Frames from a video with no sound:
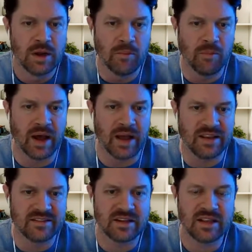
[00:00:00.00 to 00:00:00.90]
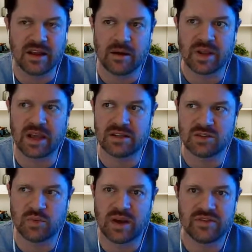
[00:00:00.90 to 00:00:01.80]
But he's sitting there because
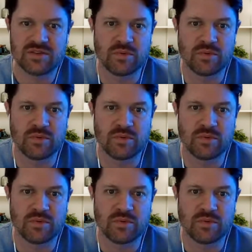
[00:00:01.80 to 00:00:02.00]
his wife is